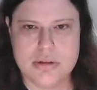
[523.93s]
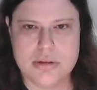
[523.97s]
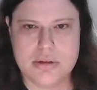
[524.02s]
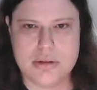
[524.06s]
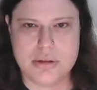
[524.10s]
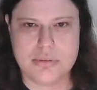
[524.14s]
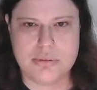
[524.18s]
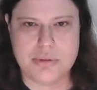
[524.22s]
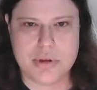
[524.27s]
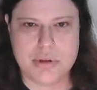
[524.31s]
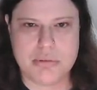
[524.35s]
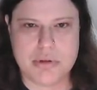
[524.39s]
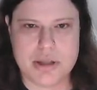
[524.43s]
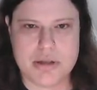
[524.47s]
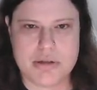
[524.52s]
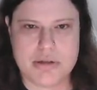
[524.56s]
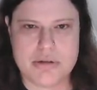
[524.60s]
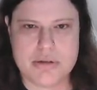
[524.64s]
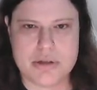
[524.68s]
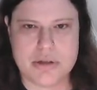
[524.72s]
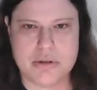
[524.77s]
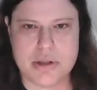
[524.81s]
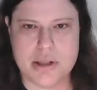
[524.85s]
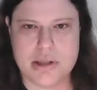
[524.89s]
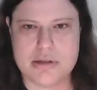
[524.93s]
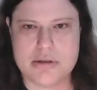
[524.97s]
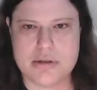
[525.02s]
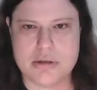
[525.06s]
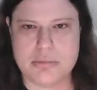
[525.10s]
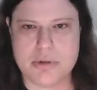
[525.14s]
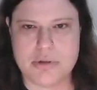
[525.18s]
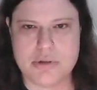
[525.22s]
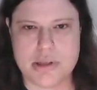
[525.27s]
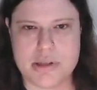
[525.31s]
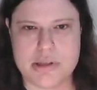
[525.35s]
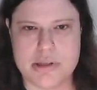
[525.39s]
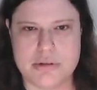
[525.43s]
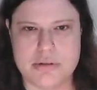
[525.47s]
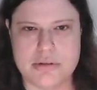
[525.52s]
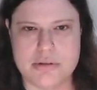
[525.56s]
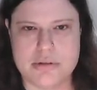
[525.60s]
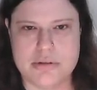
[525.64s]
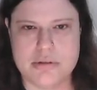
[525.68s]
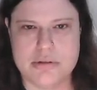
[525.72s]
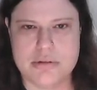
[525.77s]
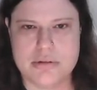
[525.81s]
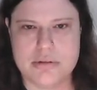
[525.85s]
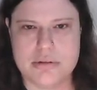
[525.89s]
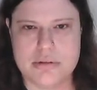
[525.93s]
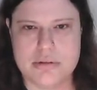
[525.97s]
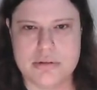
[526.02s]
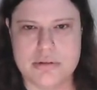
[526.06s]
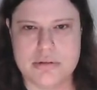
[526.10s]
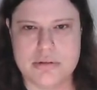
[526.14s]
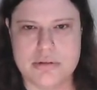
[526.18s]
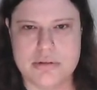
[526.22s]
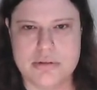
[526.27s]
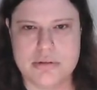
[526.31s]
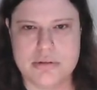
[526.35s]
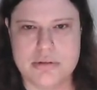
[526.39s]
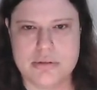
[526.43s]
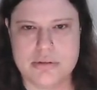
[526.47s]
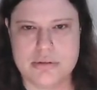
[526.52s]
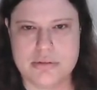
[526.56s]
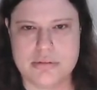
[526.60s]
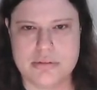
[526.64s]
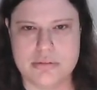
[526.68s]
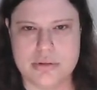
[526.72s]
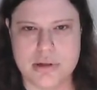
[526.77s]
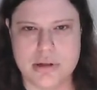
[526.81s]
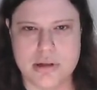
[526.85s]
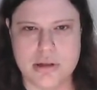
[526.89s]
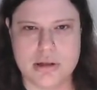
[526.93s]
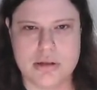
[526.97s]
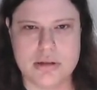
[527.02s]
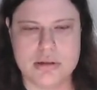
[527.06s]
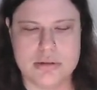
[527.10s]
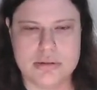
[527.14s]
I really want to do donut, so I'm going to. Wrong.